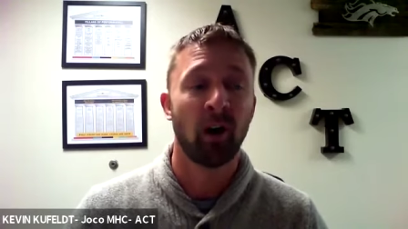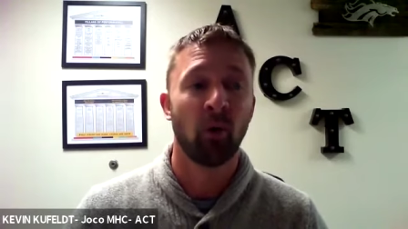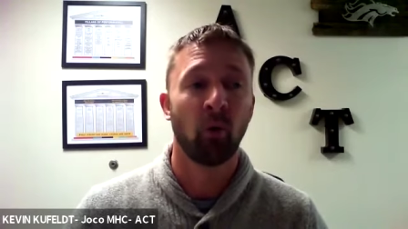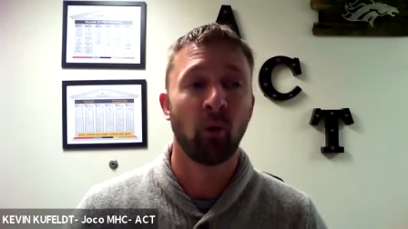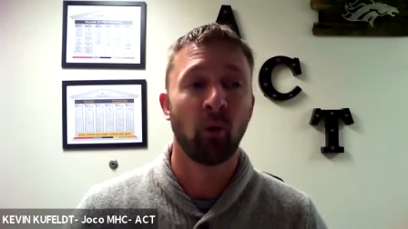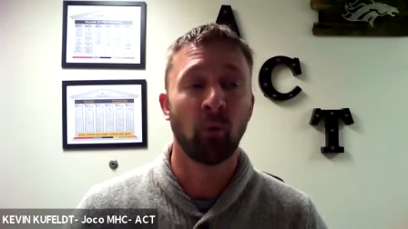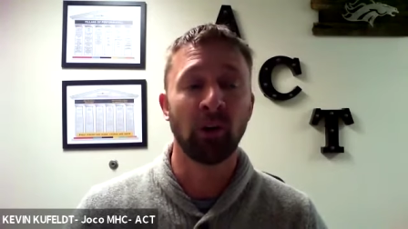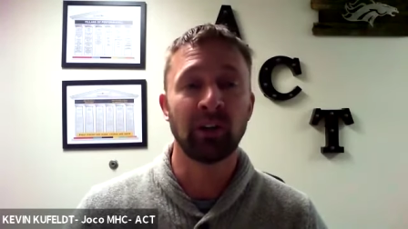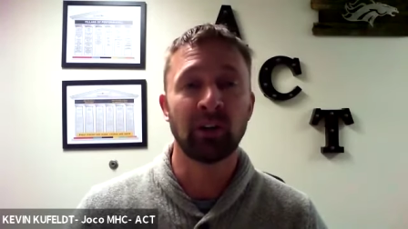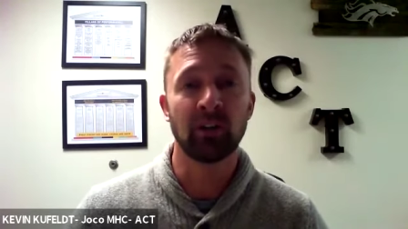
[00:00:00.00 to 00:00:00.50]

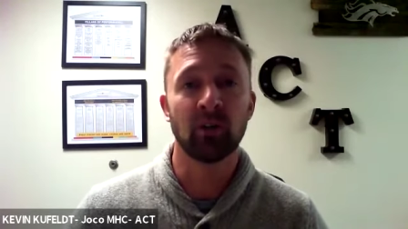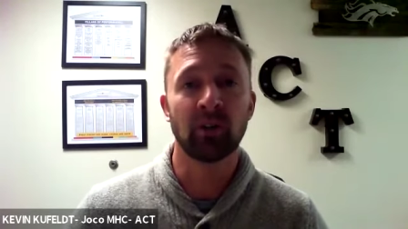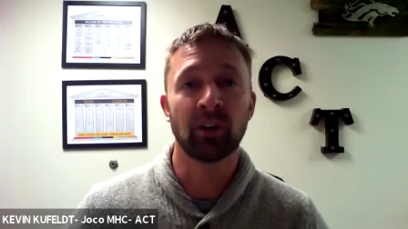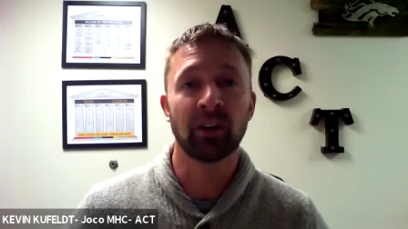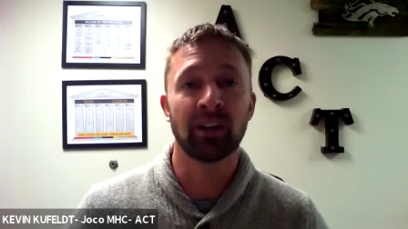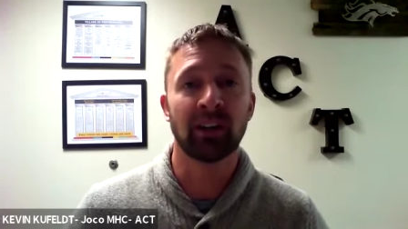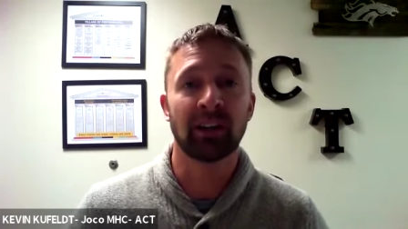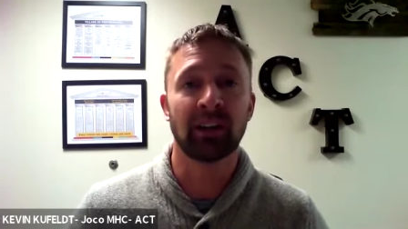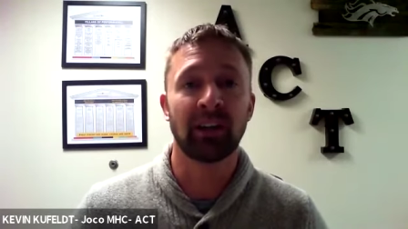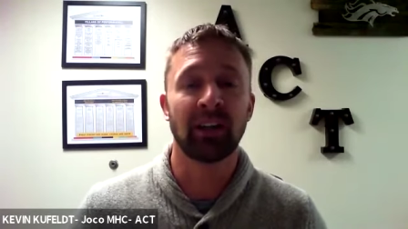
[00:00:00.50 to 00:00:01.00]
when we do
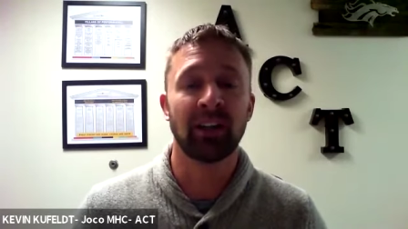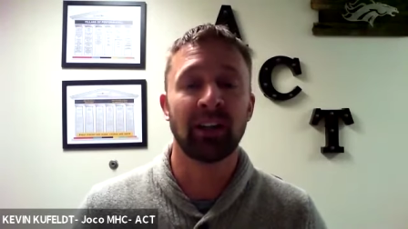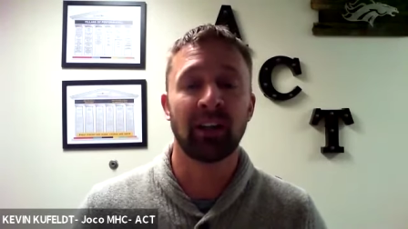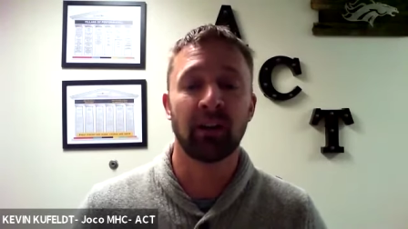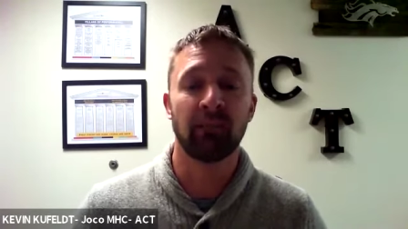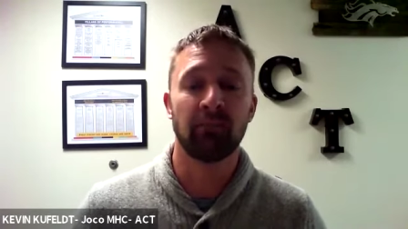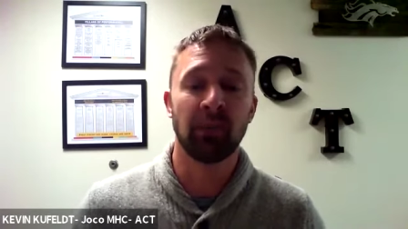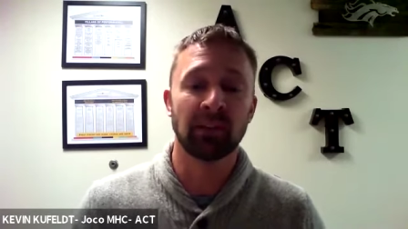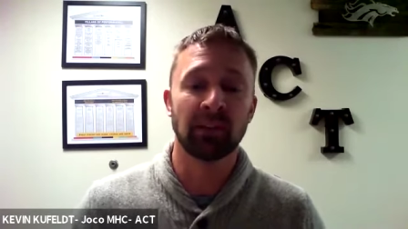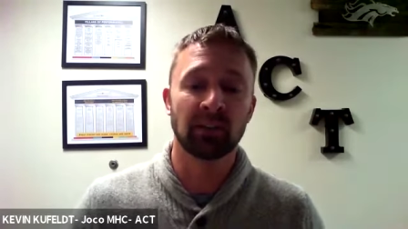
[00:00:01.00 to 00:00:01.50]
get a kid that
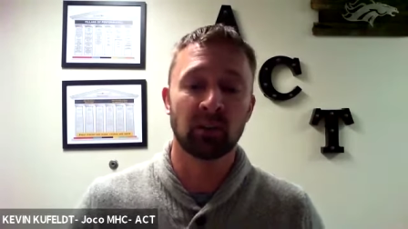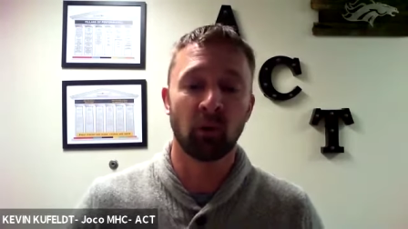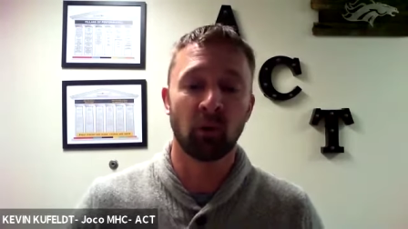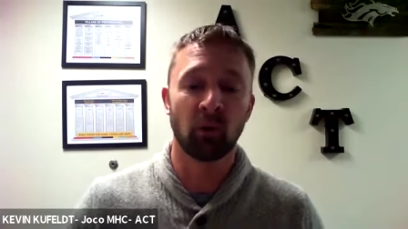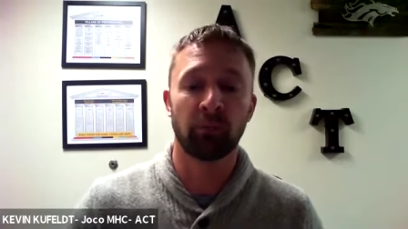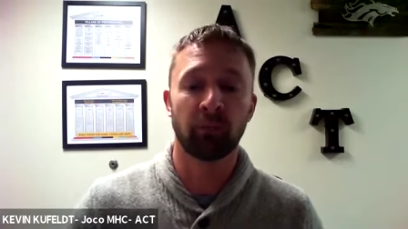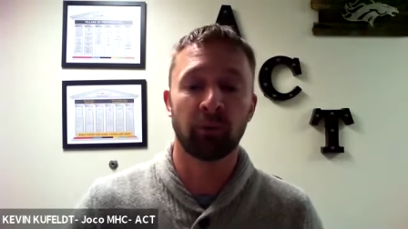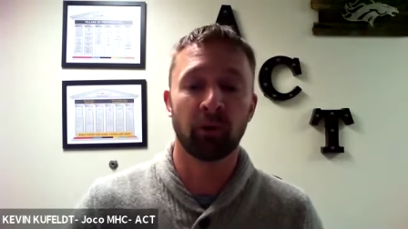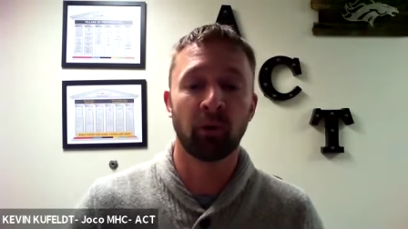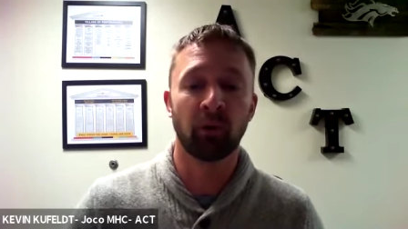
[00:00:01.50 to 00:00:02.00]
admits to our
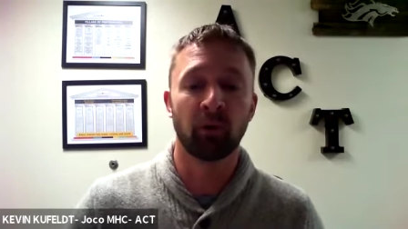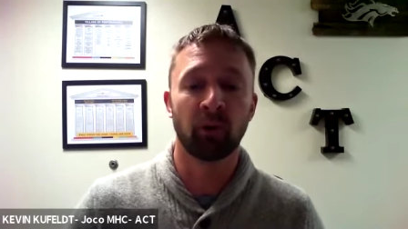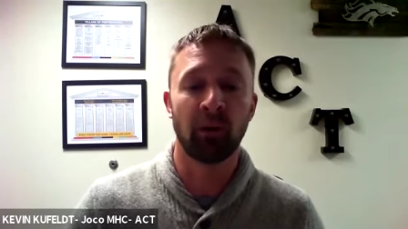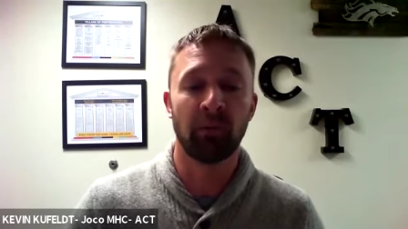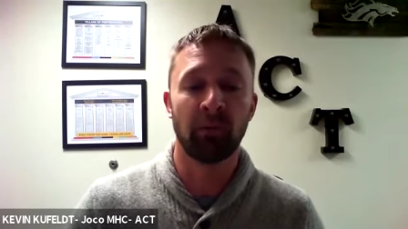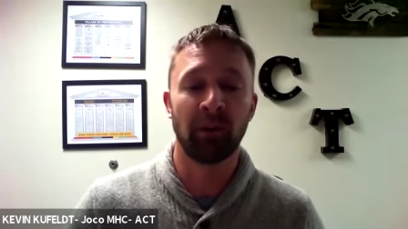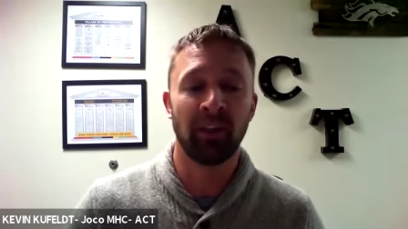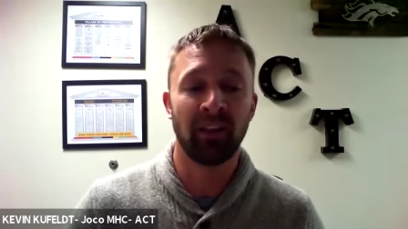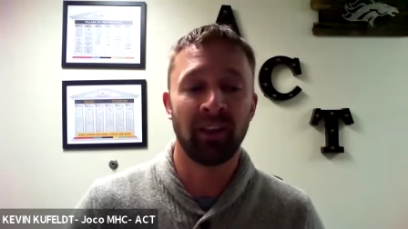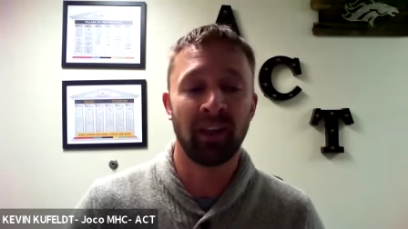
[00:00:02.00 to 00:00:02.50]

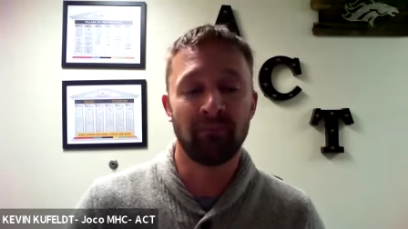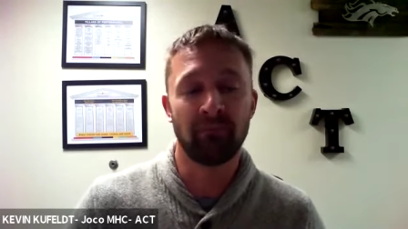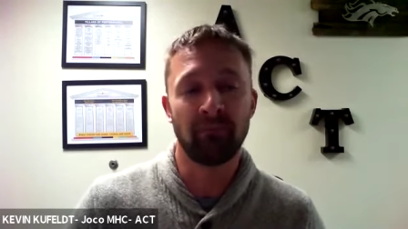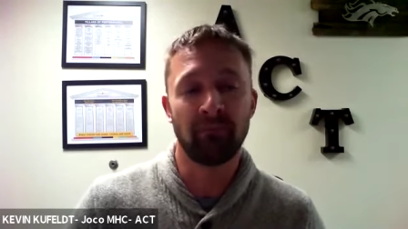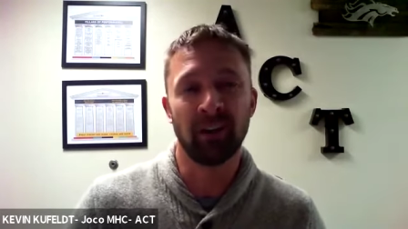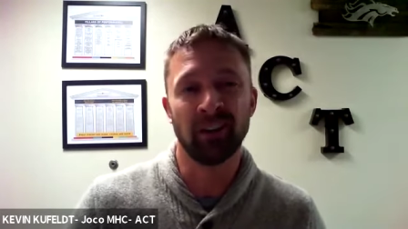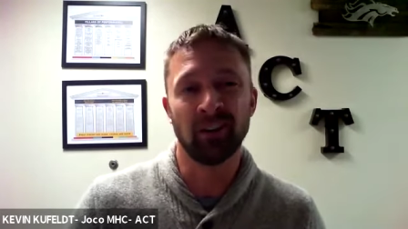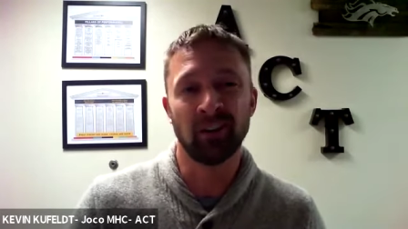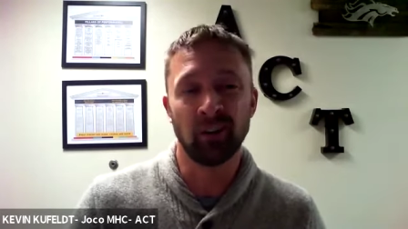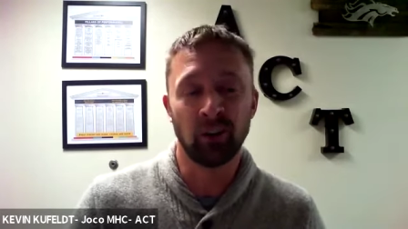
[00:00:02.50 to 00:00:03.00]
program and they've
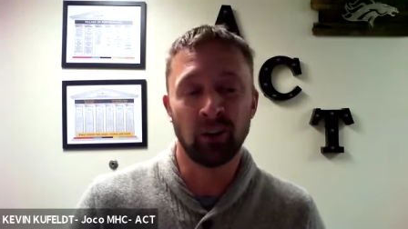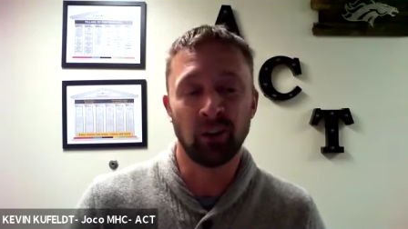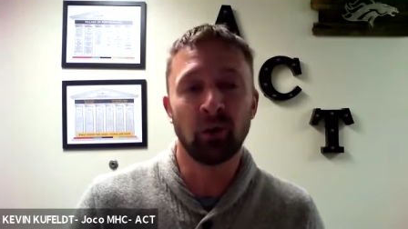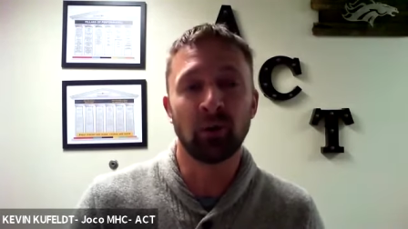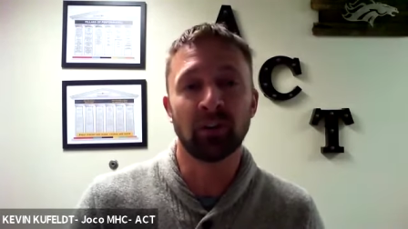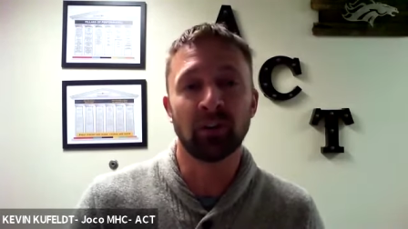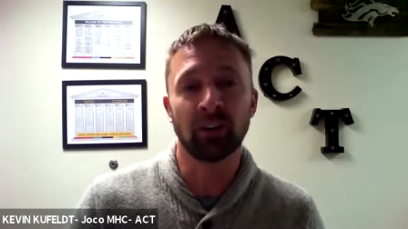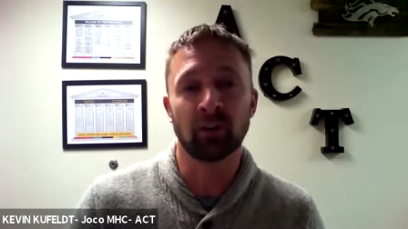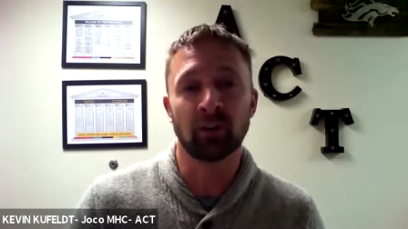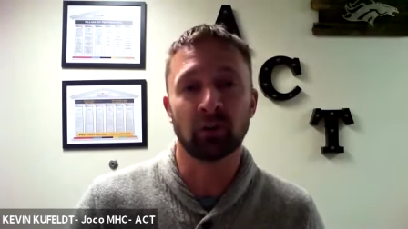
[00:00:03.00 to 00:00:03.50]
been
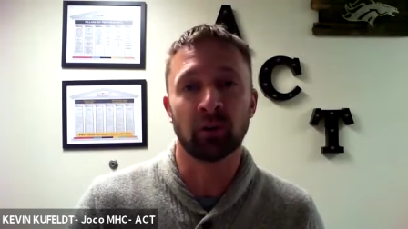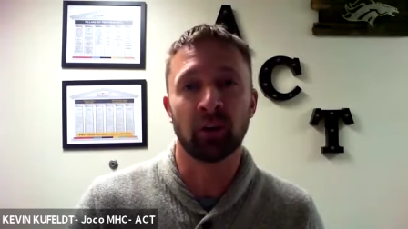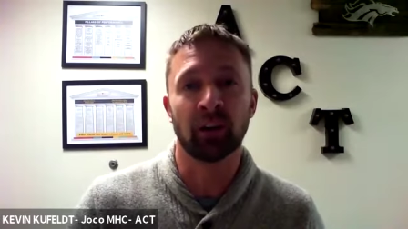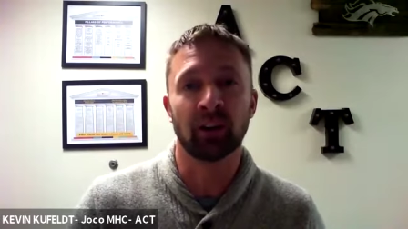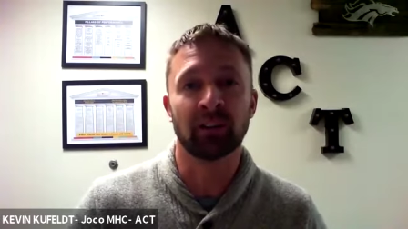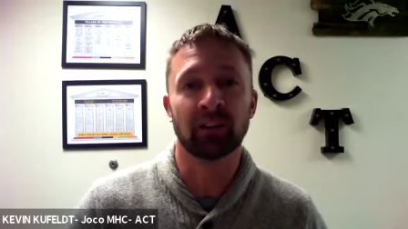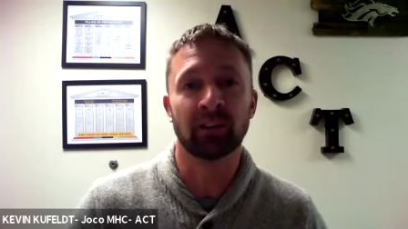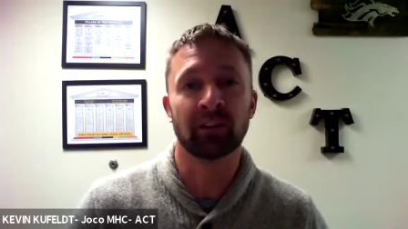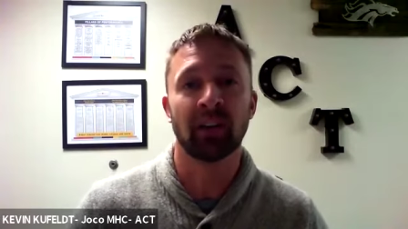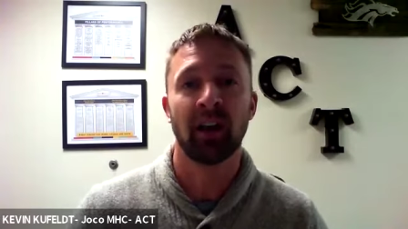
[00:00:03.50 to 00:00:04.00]
using
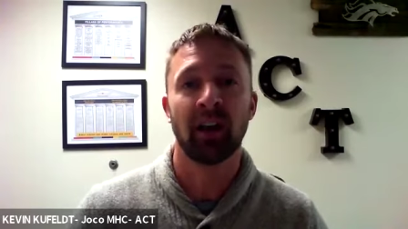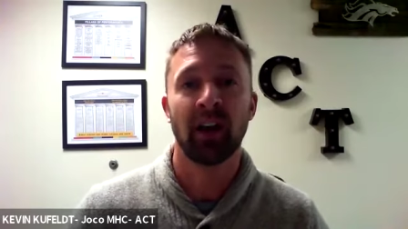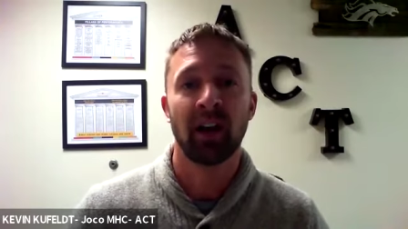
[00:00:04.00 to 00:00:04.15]
drugs,